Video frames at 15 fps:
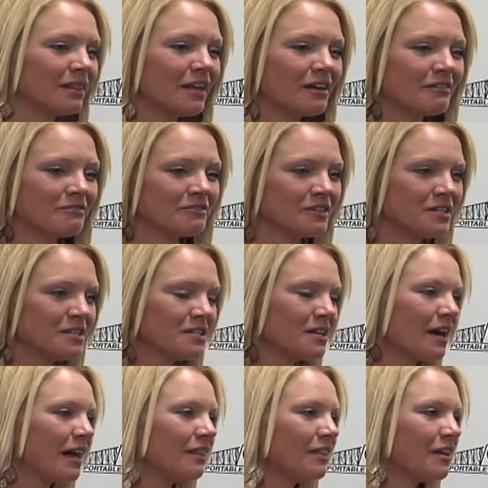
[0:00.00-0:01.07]
love
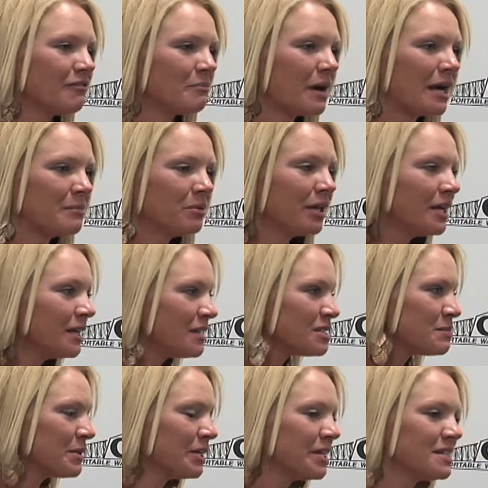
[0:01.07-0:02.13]
my playing
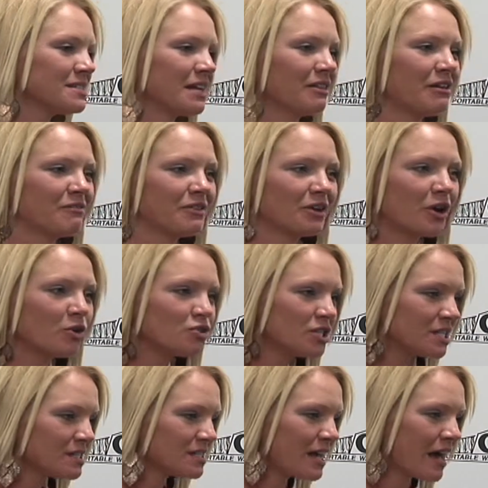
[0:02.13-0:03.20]
experience. I love the
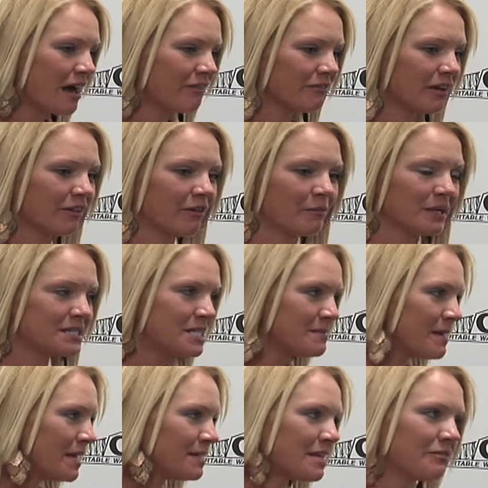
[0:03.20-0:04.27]
coaching staff. I love my
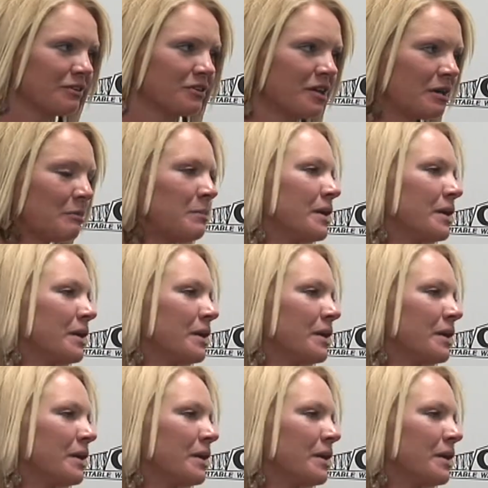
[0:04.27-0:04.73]
teammates, everything.